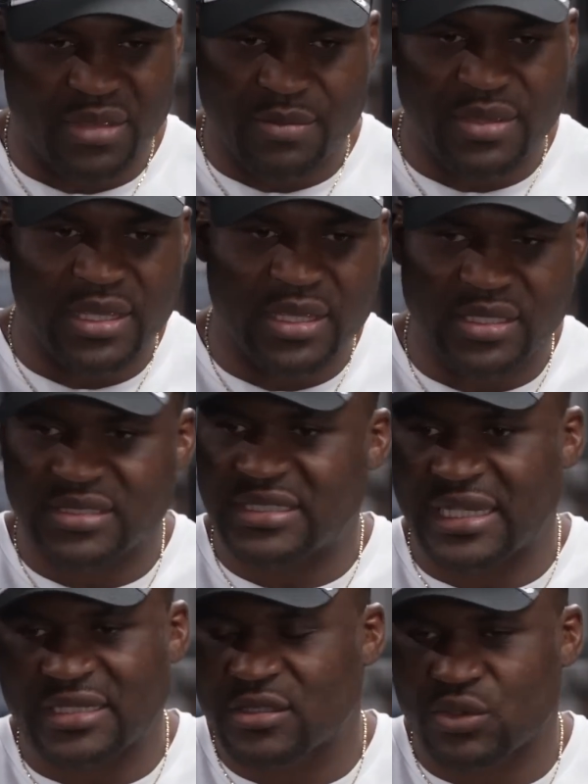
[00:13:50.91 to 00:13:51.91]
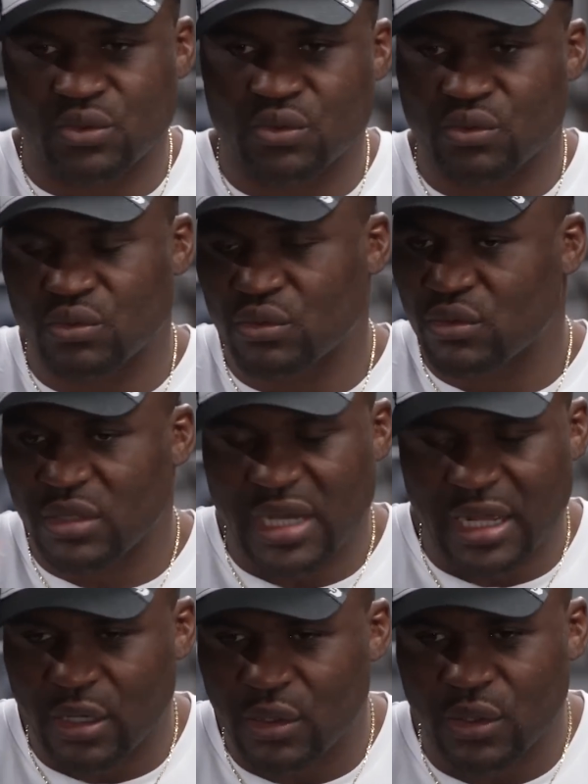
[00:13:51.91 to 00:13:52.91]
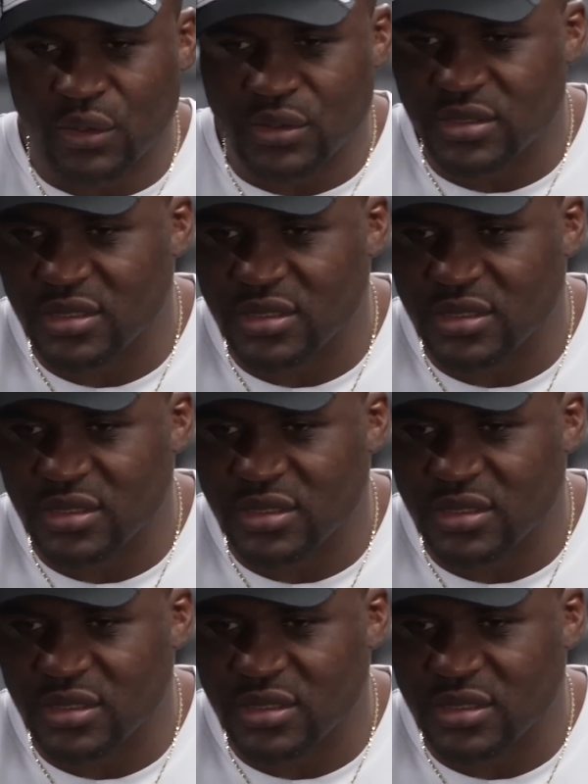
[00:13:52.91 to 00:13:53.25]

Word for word: maybe six to, I don't know,